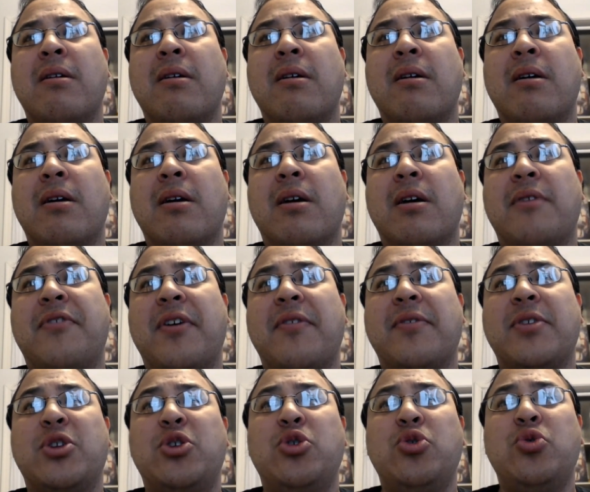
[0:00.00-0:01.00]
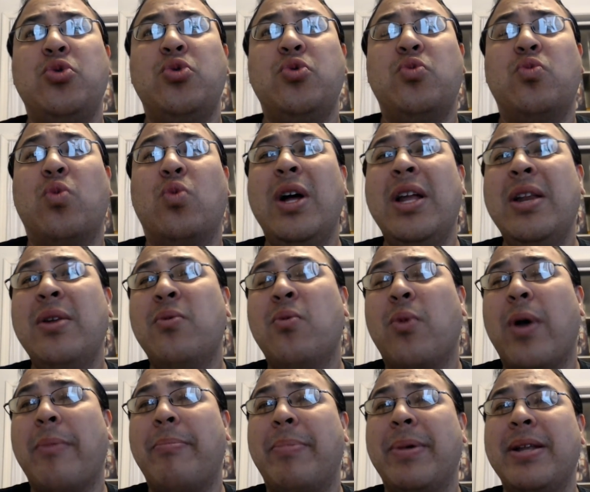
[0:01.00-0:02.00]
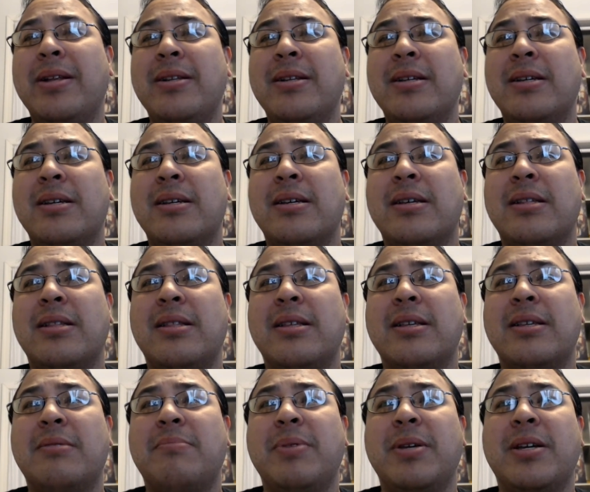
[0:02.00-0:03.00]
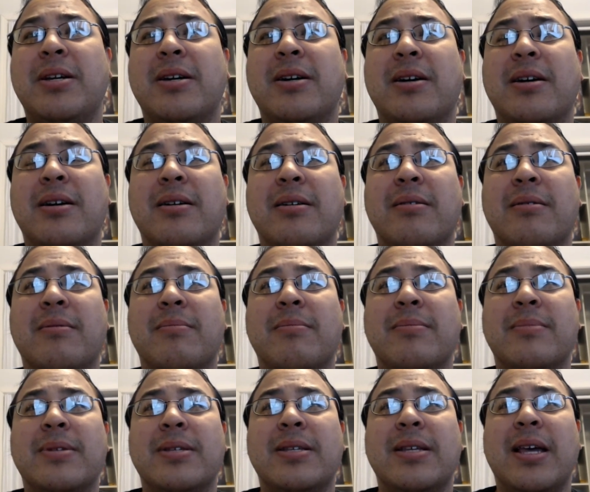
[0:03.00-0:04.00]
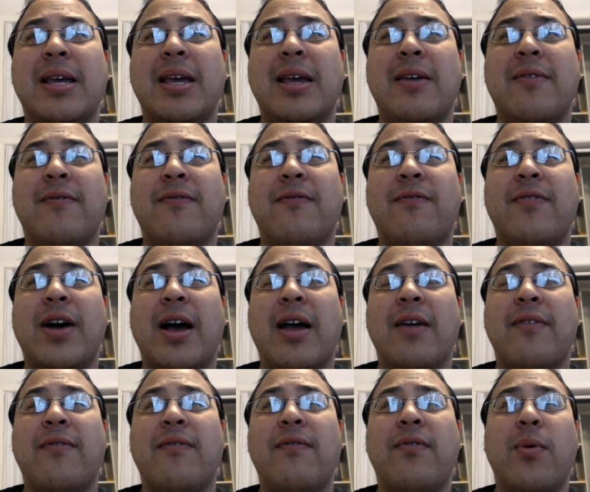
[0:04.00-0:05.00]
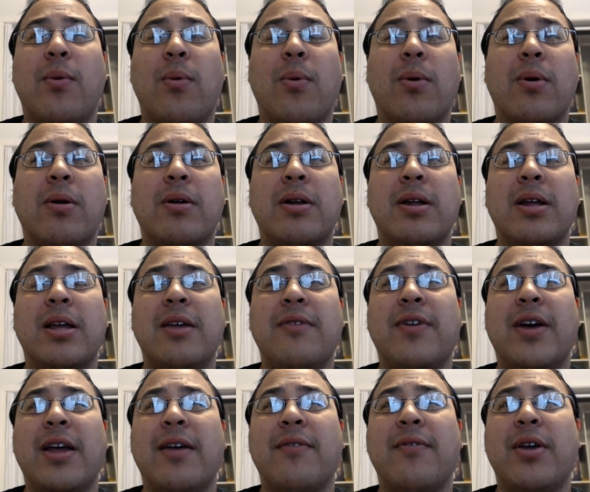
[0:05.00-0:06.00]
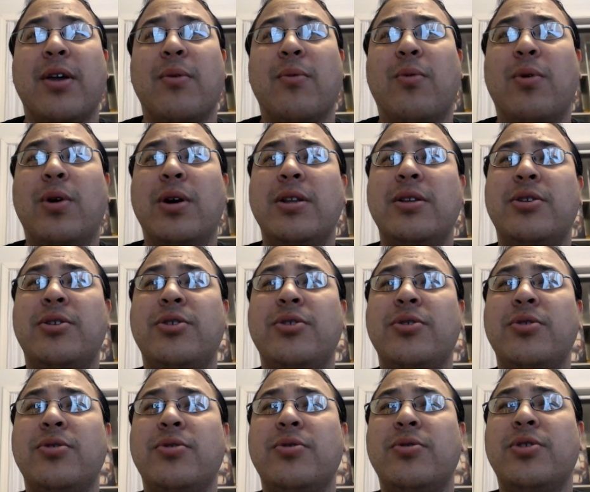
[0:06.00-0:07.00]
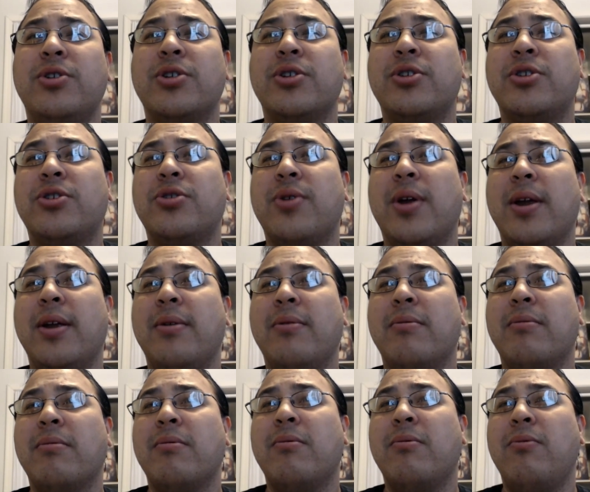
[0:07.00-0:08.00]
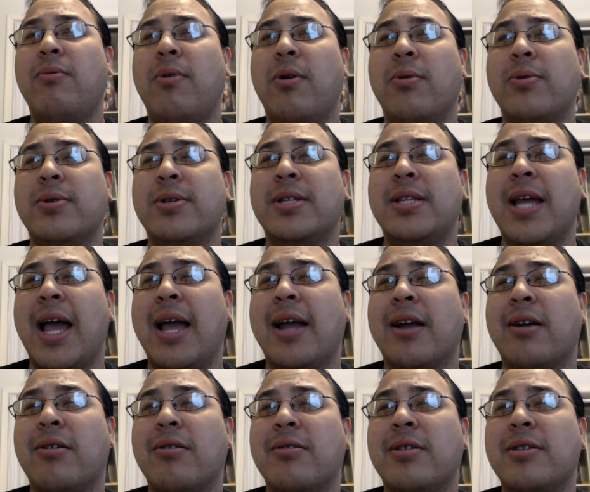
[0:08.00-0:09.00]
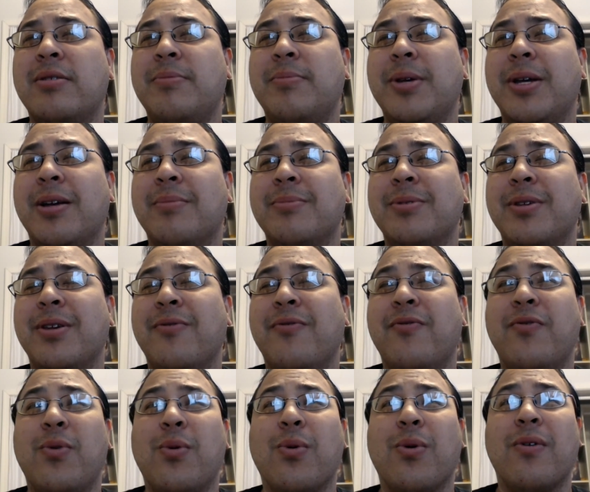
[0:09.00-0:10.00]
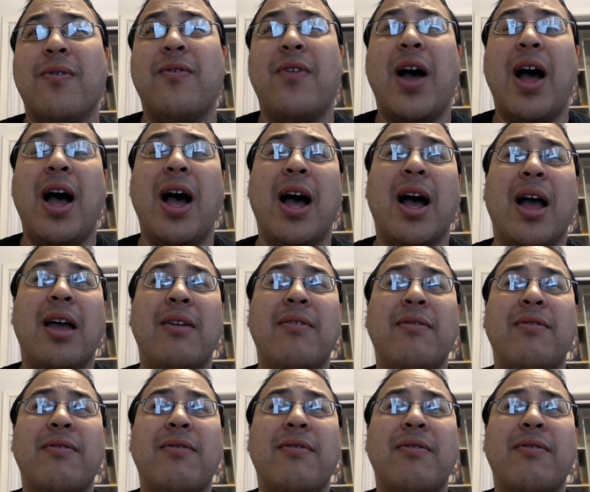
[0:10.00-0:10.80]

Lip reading: If I have a 2/1 weapon, this becomes a 5/4. If I have a 1/2 just straight Rogue's Dagger, this becomes a 4/5.